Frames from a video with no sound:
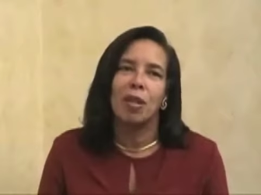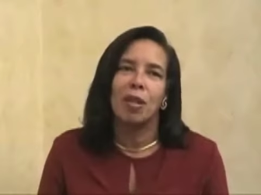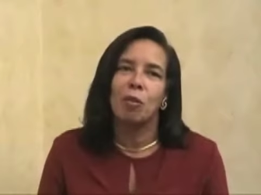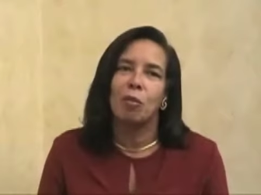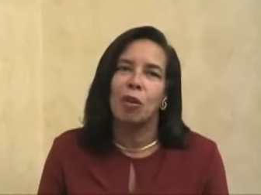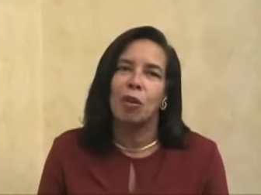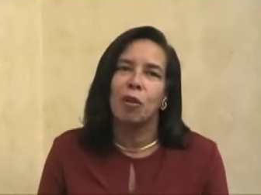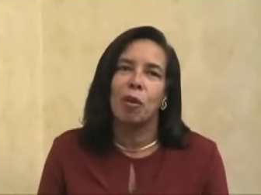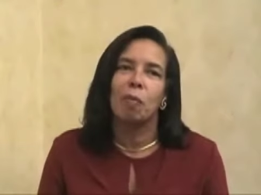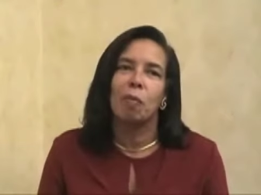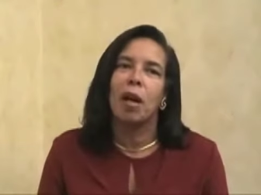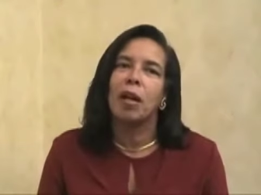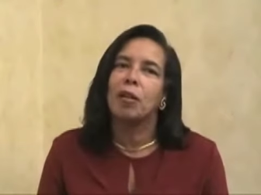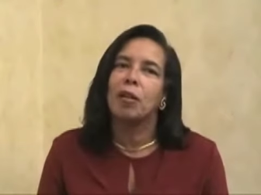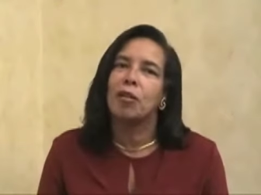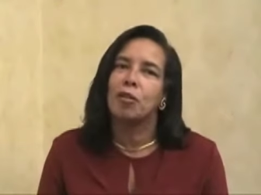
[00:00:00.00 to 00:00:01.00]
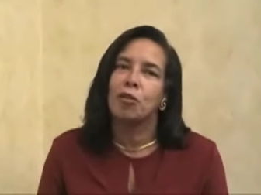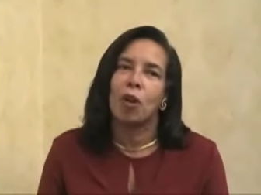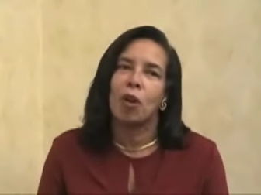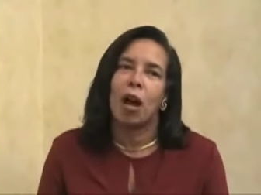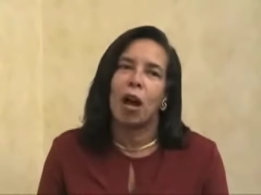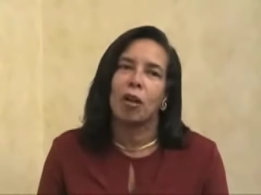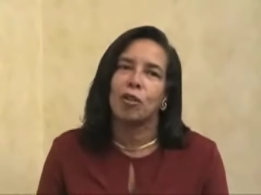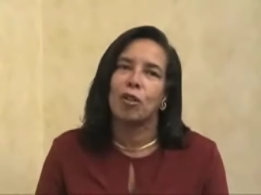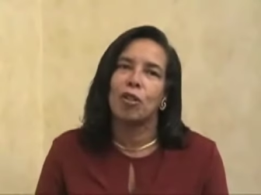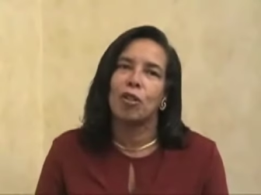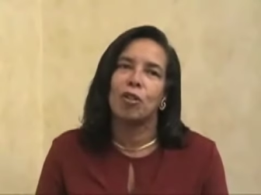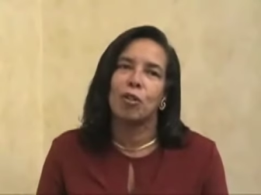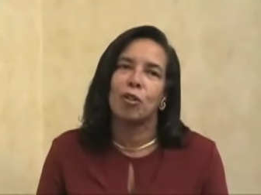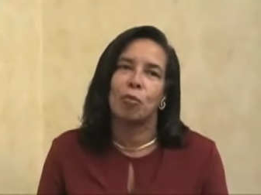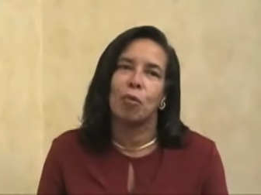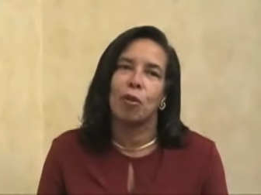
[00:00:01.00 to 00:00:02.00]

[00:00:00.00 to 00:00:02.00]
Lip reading: where there are many distractions,